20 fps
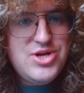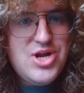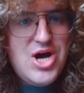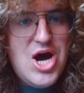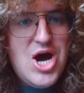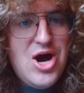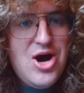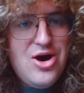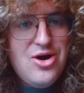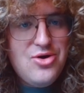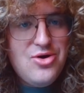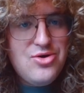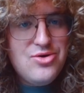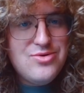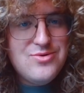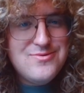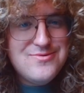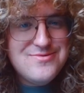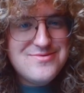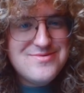
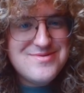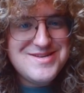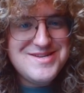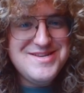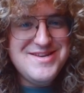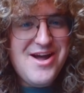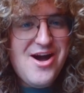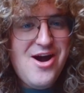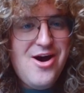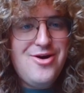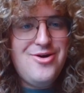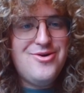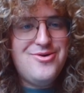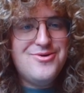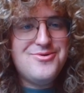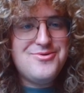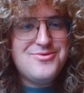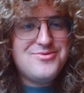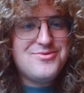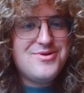No.
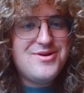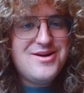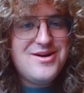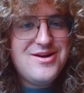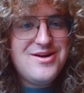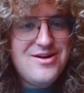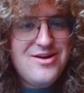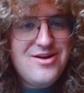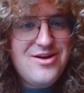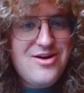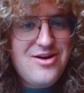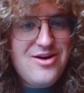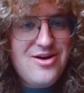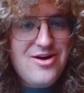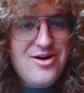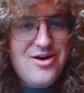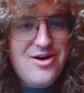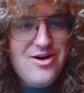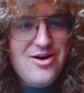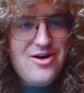No.
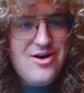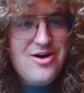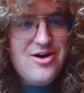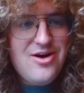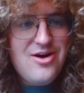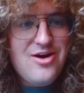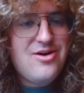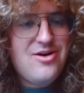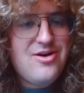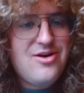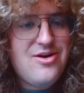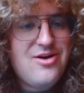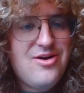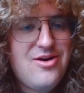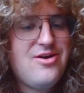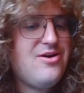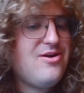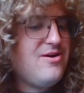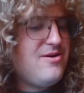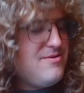
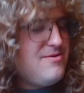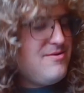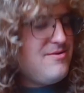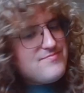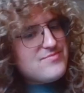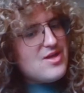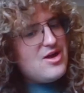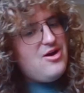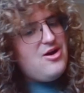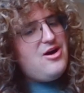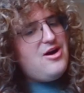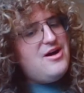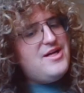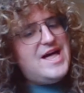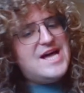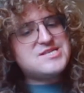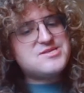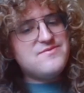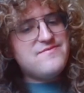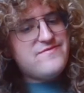Oh. Oh,
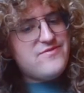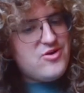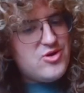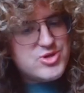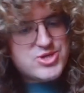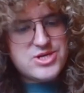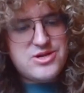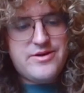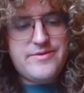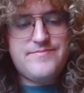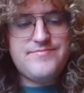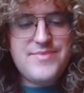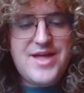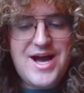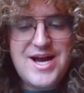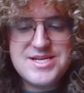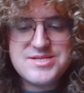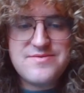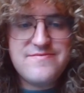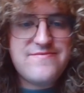that's unfortunate.
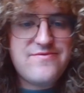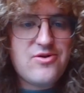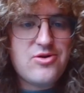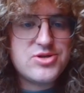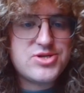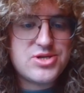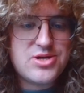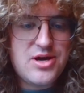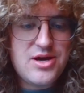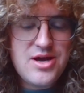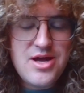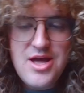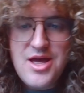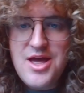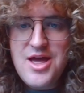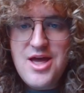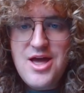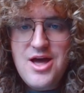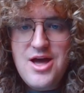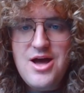That is unfortunate.
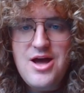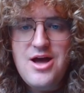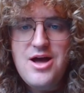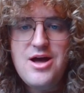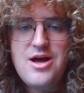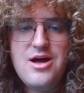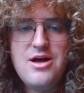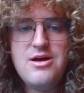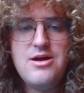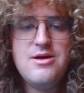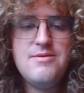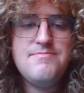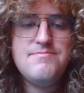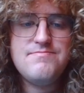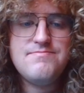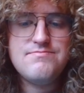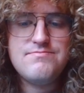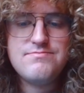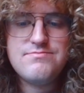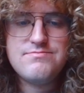
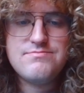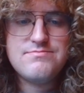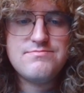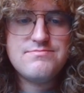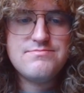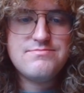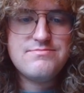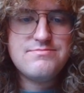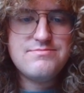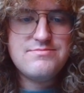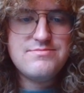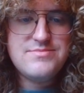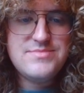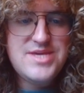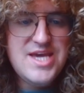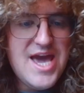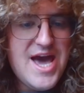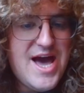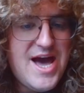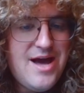
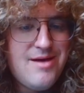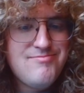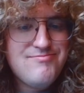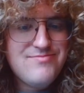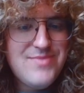Yeah.